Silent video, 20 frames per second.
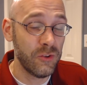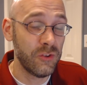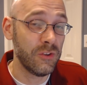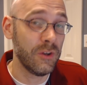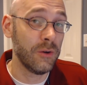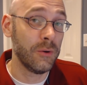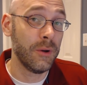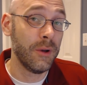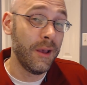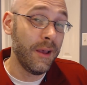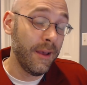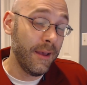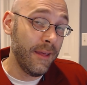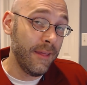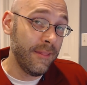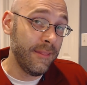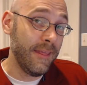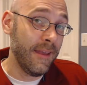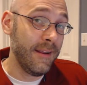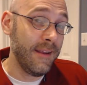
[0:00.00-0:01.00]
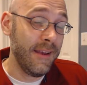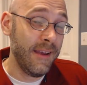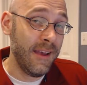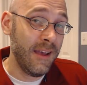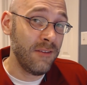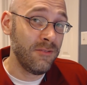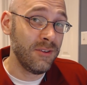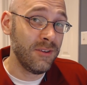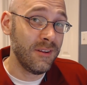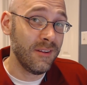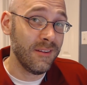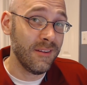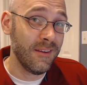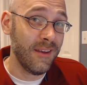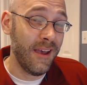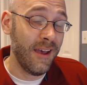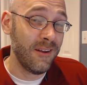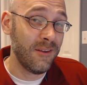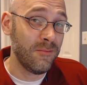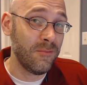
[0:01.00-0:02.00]
So there you have it,
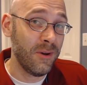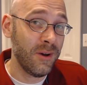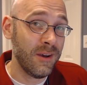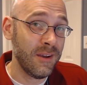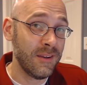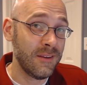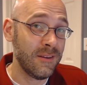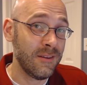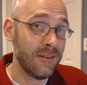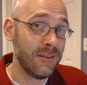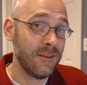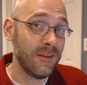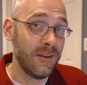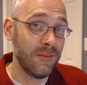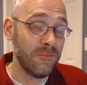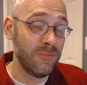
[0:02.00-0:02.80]
how to mine